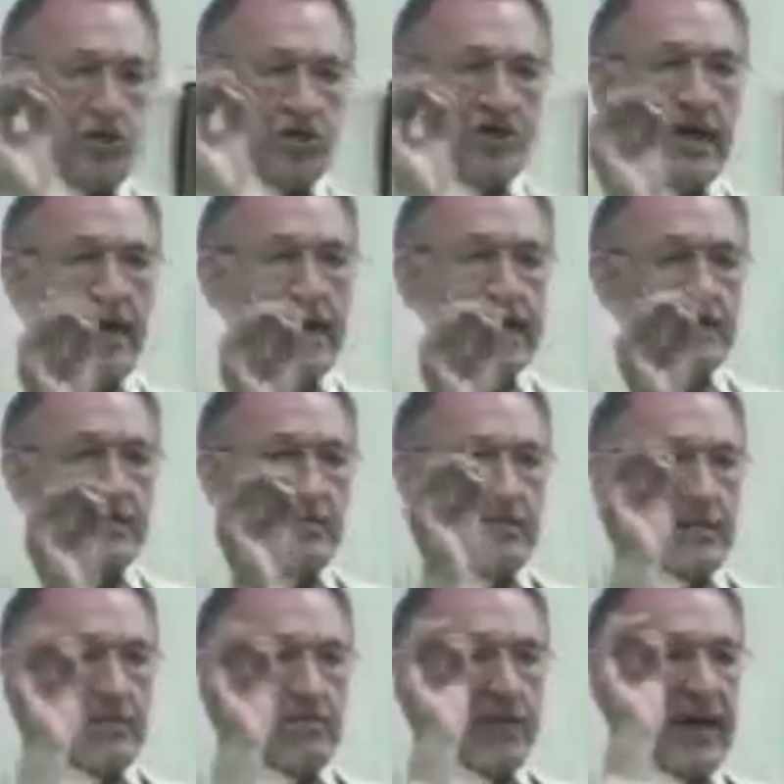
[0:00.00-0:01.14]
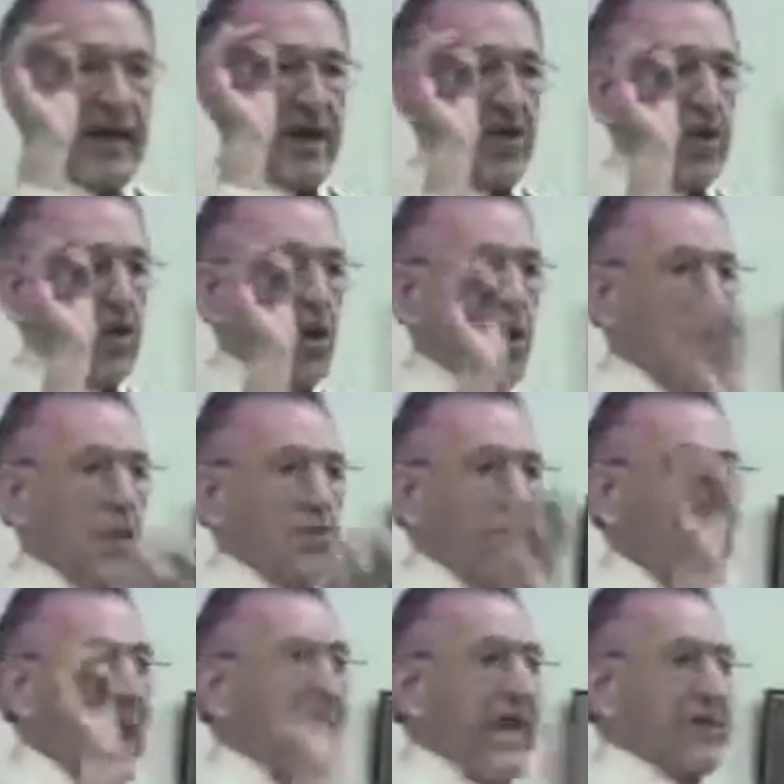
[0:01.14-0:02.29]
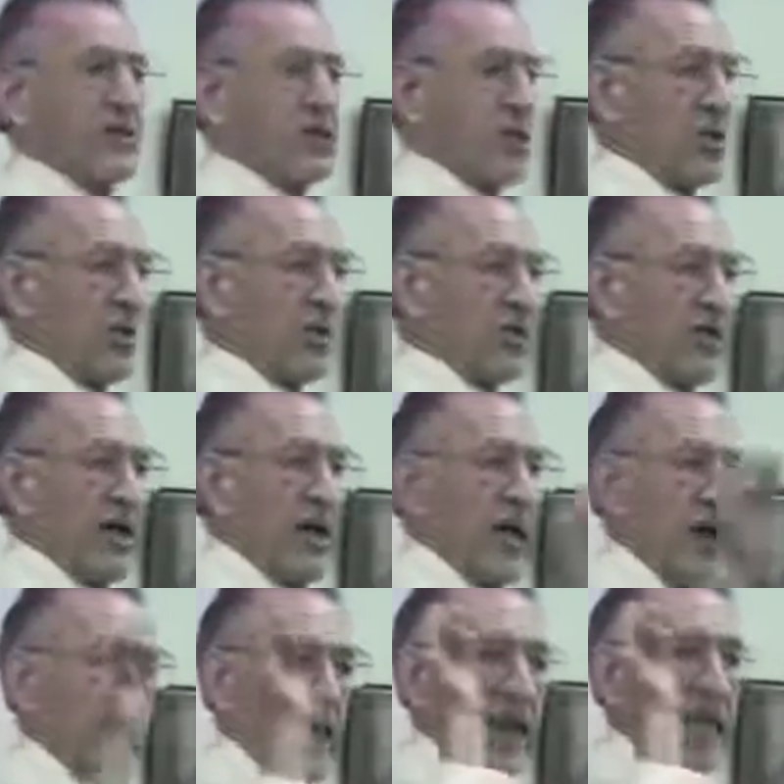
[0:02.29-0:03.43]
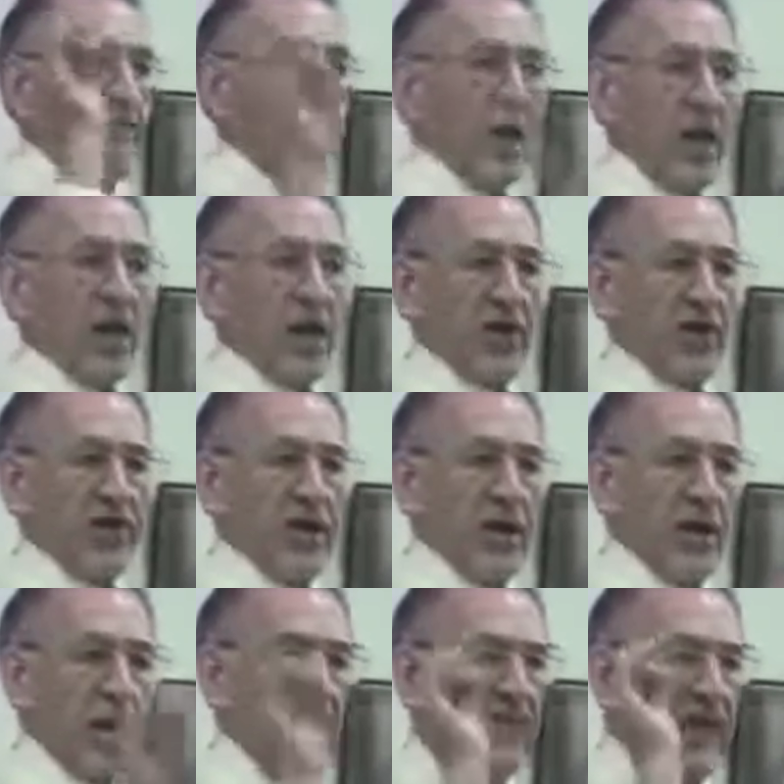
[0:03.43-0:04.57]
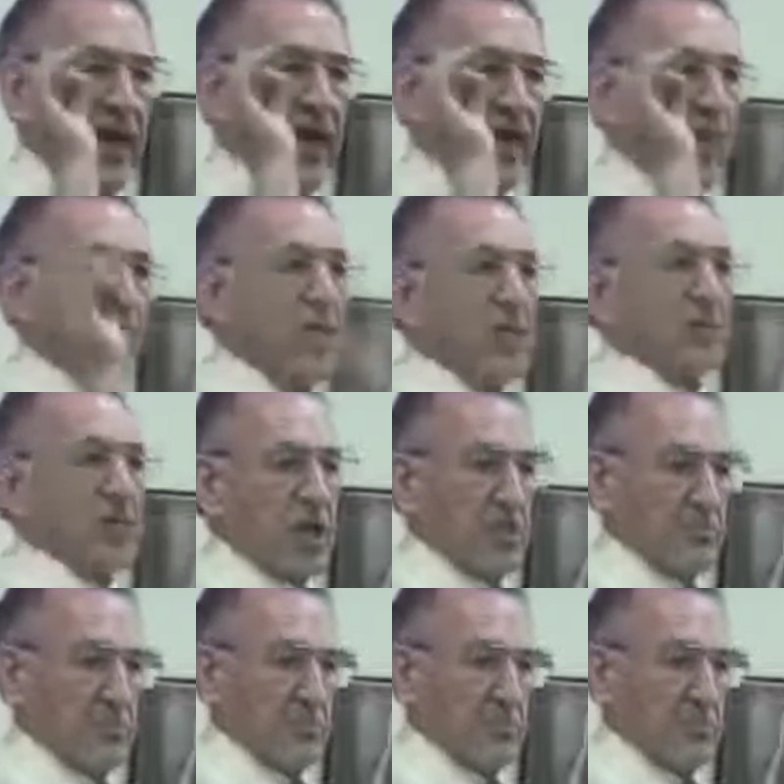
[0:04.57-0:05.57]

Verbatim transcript: start by your own attitudes a birth of a creature,